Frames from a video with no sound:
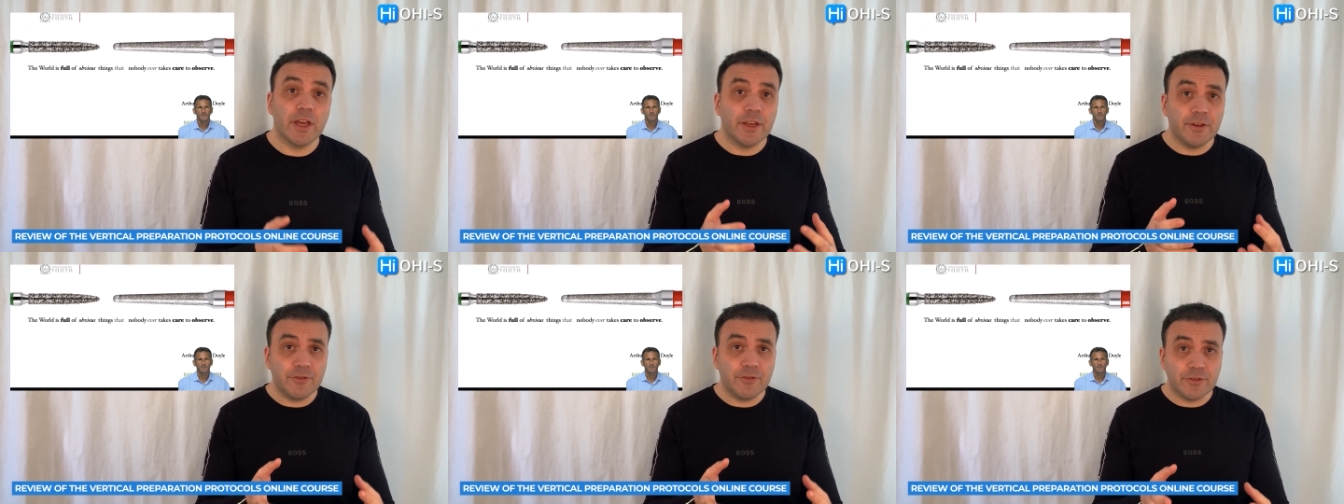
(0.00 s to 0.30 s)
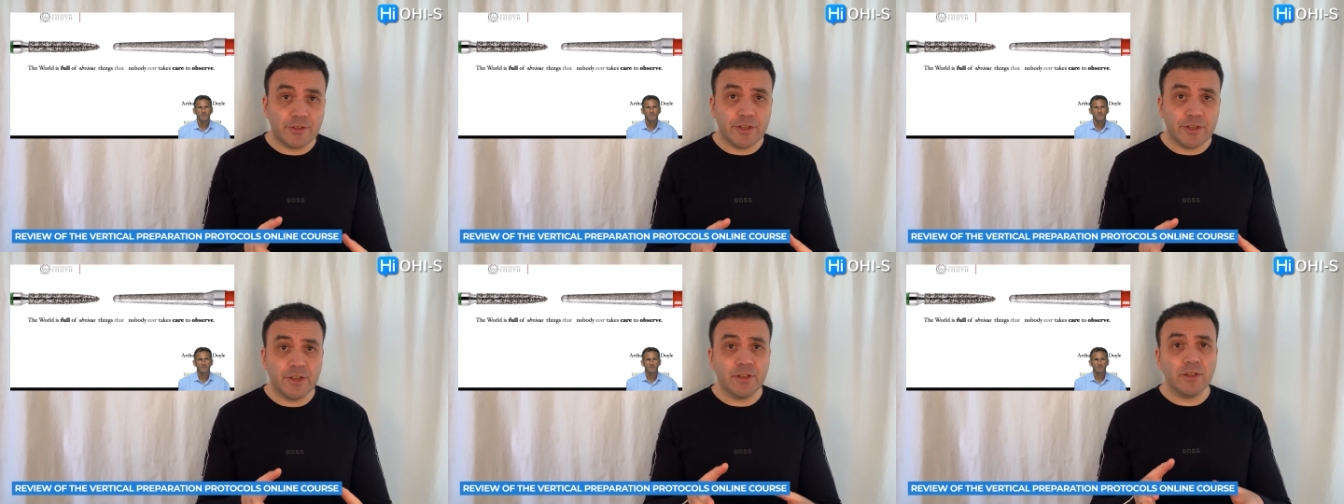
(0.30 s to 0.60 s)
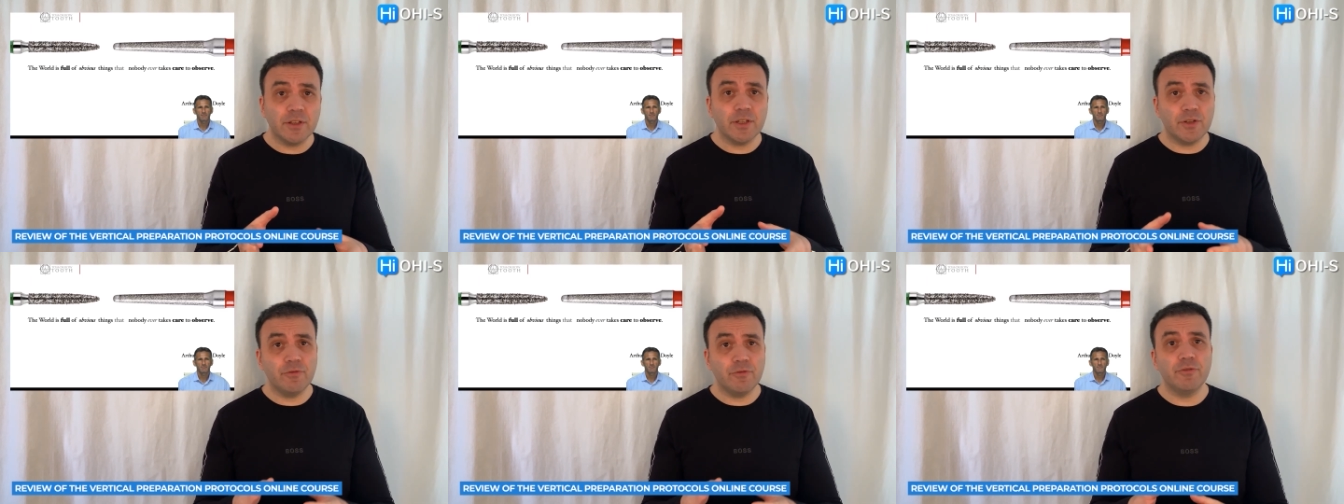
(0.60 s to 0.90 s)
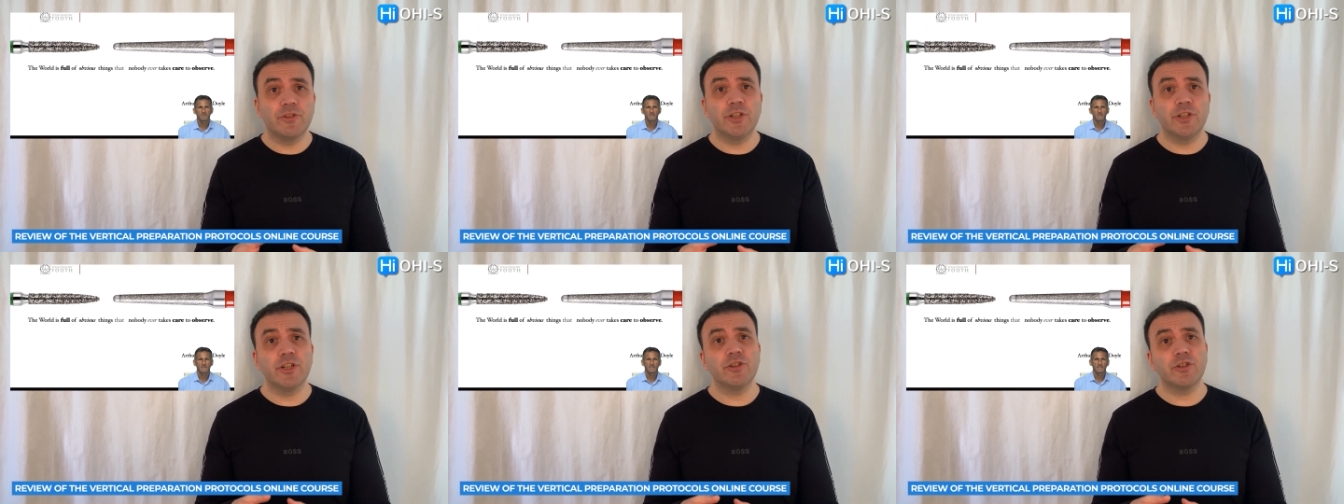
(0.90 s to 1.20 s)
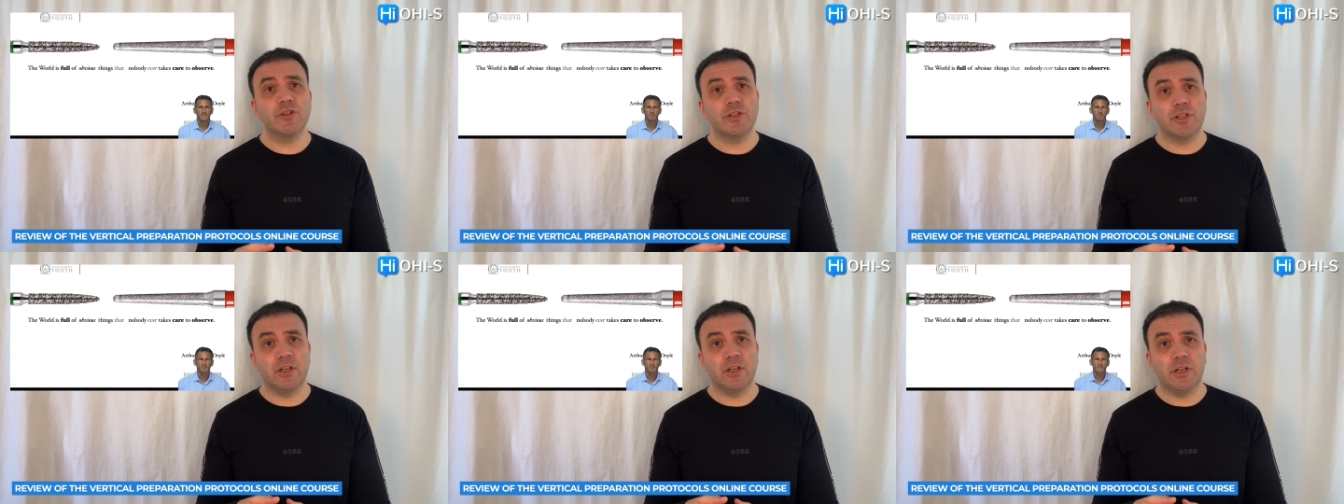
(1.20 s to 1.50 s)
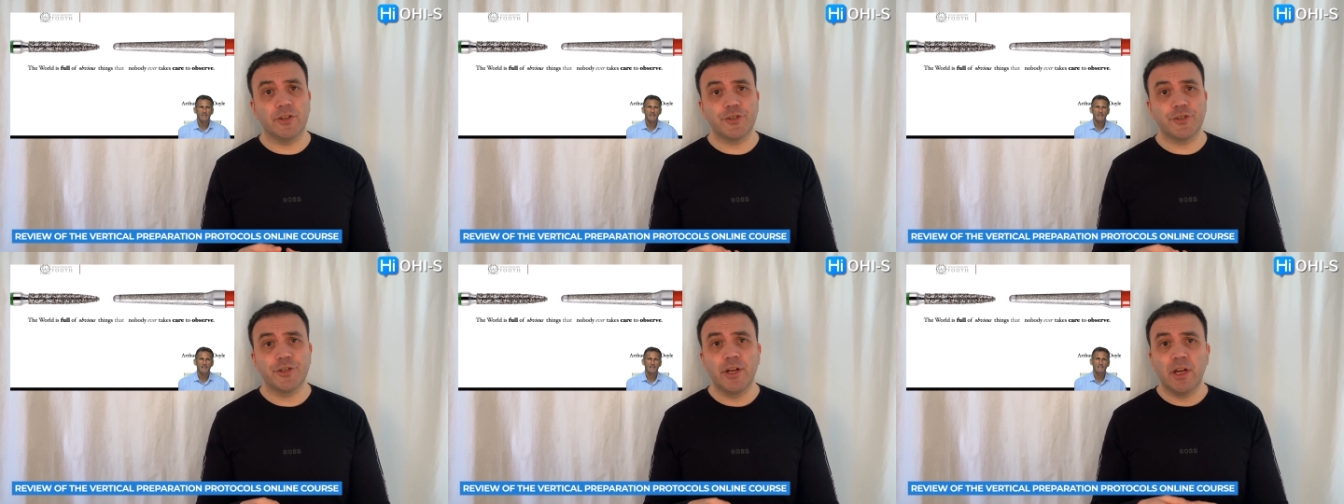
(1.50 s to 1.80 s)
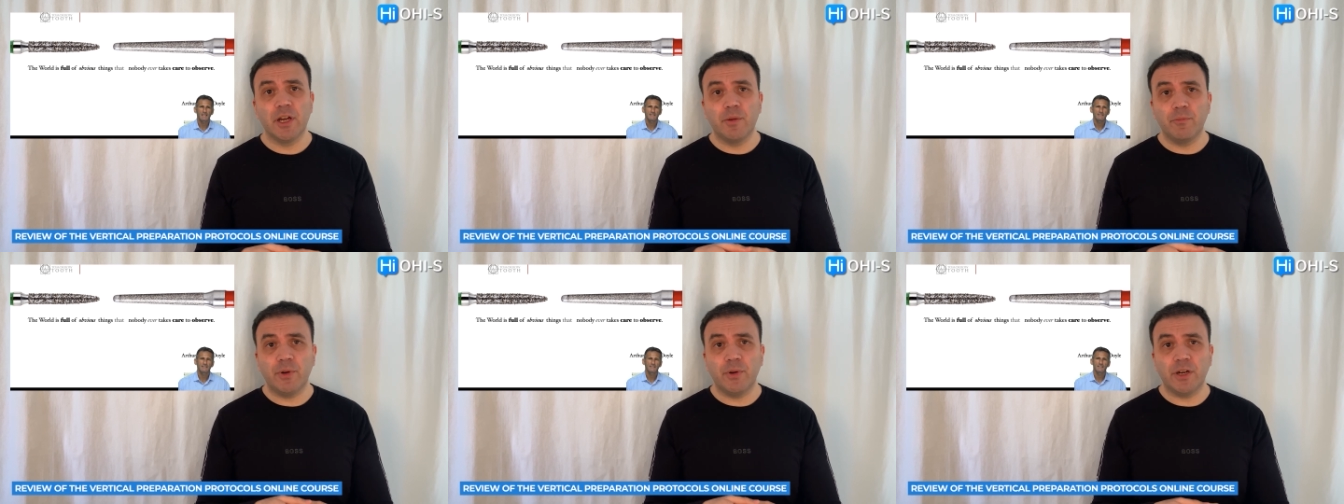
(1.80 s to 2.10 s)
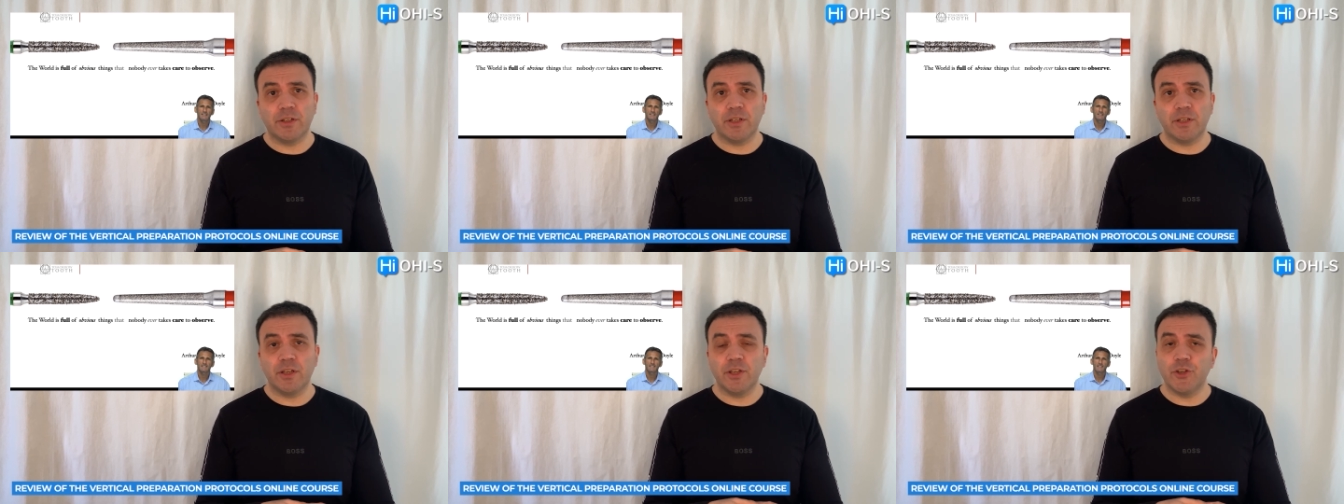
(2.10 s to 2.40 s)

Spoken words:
You still do gingivitis, but